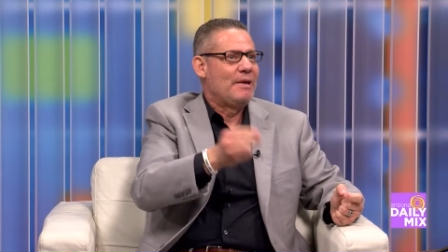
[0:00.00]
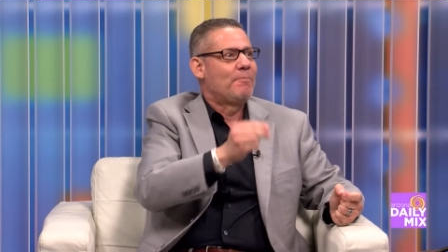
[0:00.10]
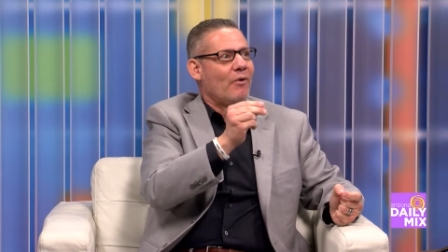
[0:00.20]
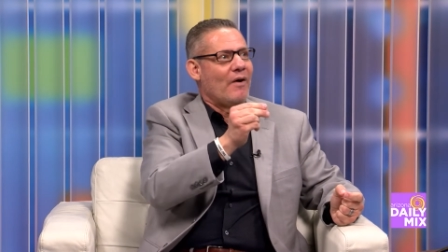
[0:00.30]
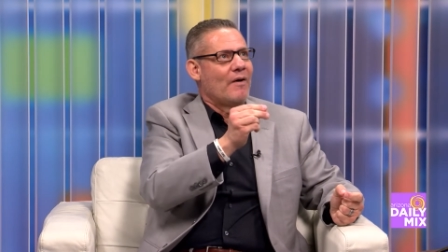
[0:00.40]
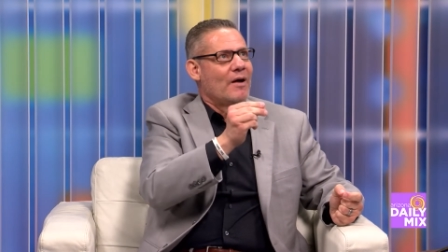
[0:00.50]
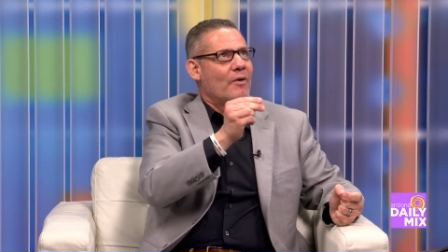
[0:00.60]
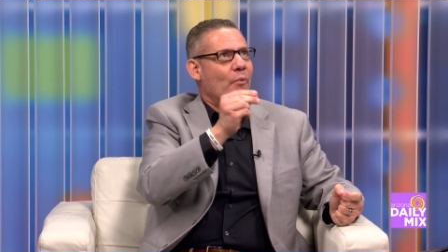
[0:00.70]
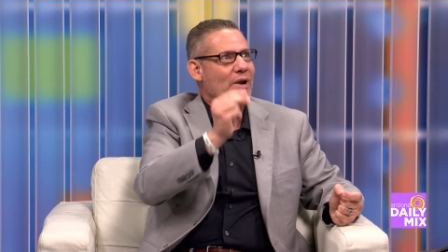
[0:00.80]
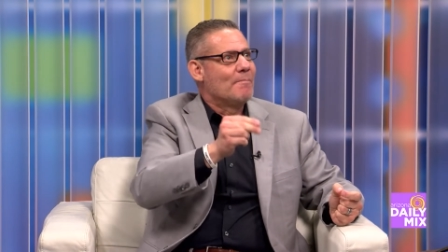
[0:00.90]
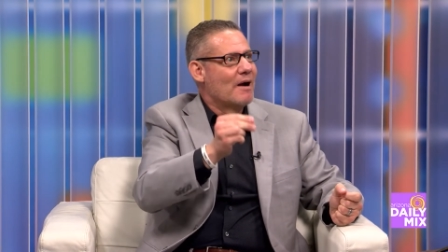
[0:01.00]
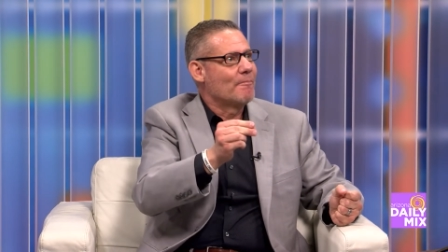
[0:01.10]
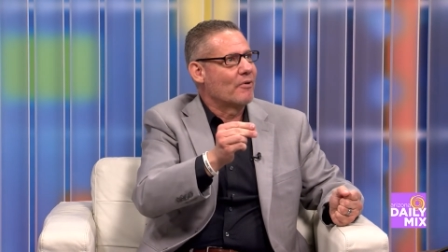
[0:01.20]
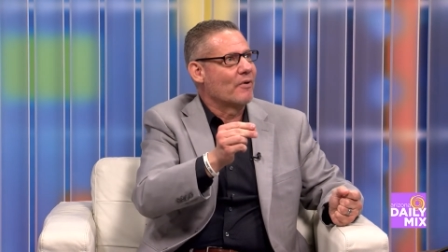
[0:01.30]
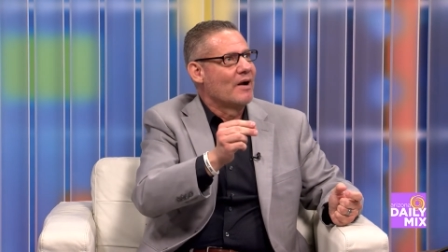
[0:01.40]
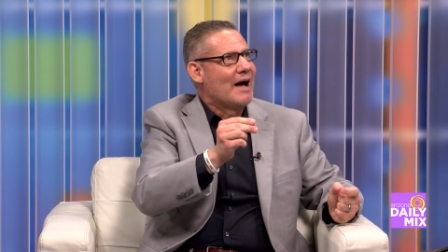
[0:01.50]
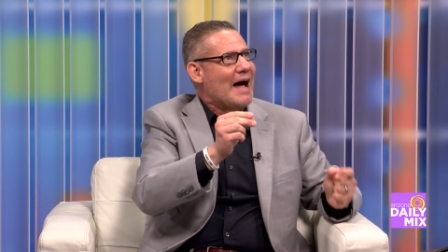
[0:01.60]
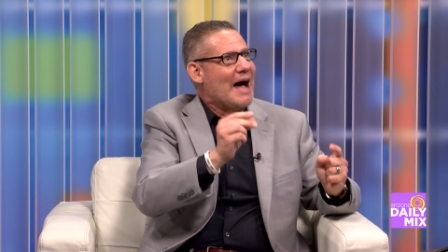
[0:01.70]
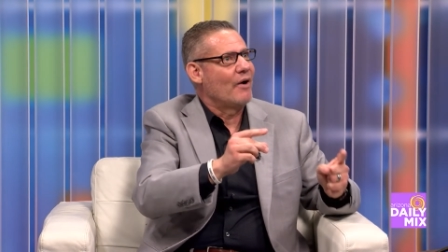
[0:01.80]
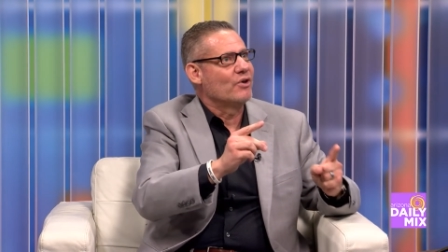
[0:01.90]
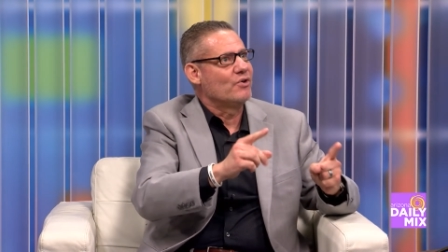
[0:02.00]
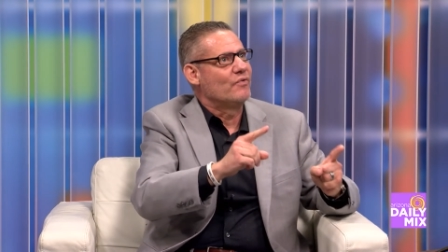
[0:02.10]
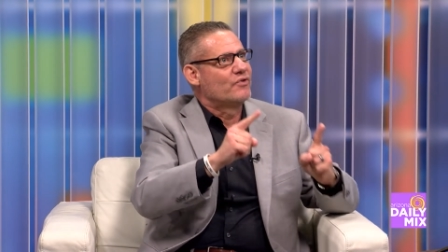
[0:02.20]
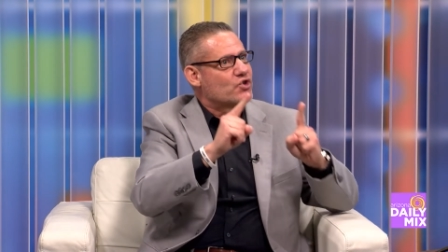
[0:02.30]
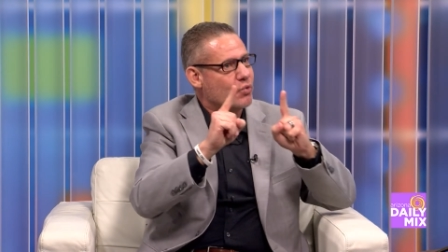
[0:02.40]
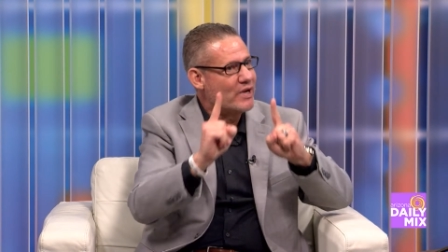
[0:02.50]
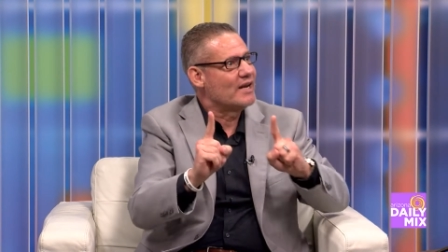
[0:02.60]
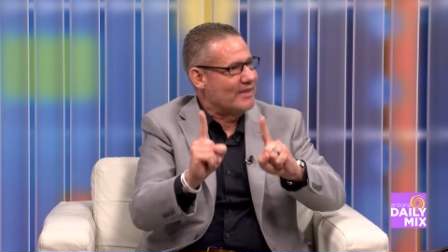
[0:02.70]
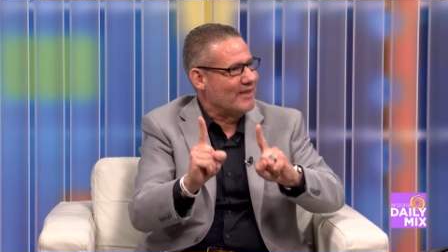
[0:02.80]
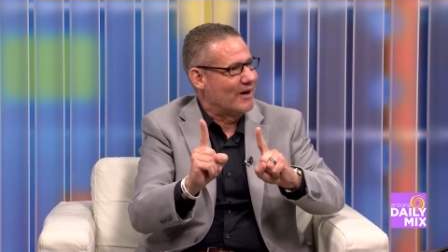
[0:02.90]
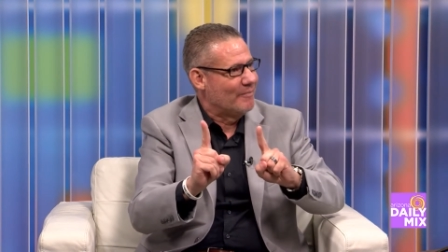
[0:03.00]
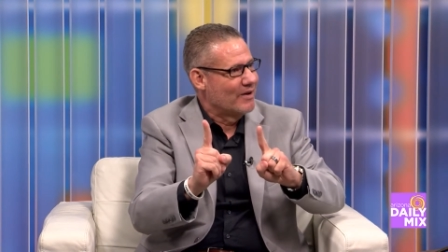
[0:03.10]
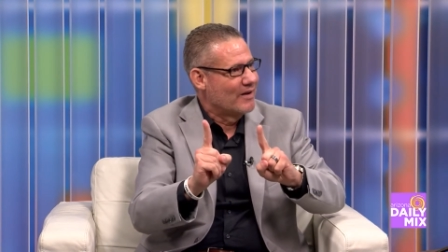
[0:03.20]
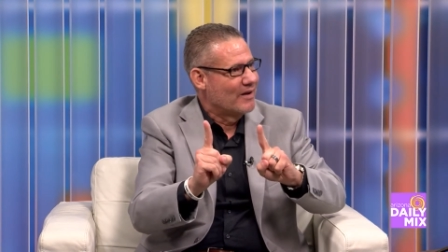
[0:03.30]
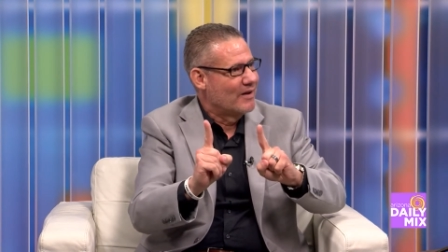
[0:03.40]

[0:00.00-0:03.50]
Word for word: people remember how you've treated them,